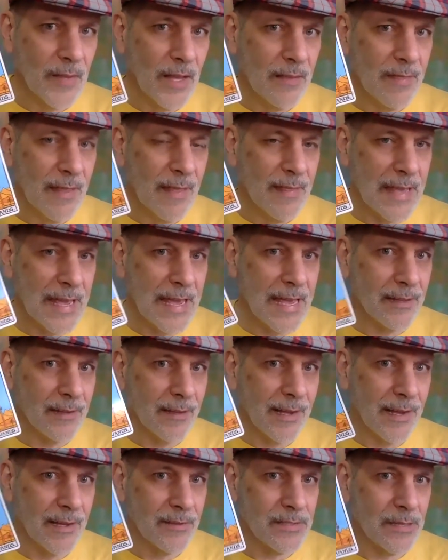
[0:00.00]
And then the
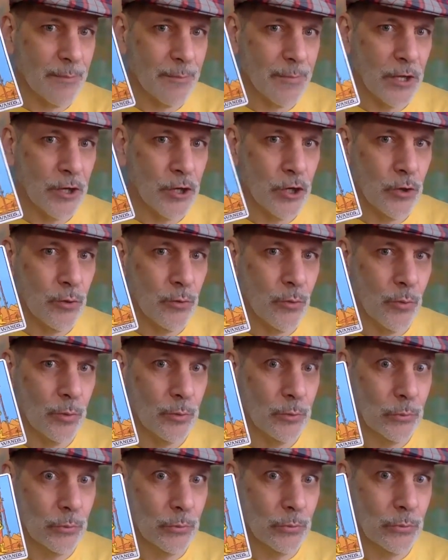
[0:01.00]
inkling of something new.
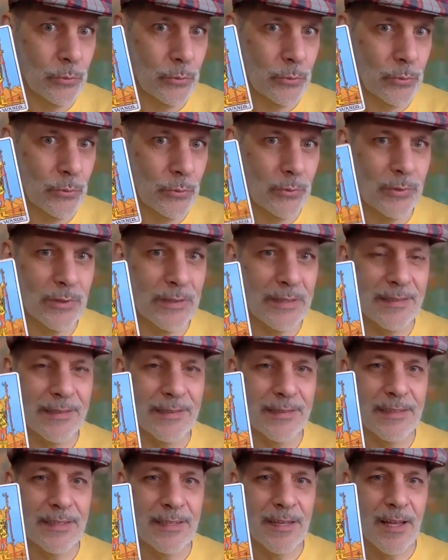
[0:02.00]

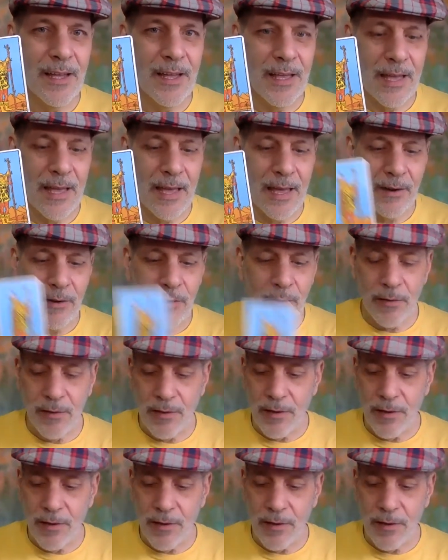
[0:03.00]
And,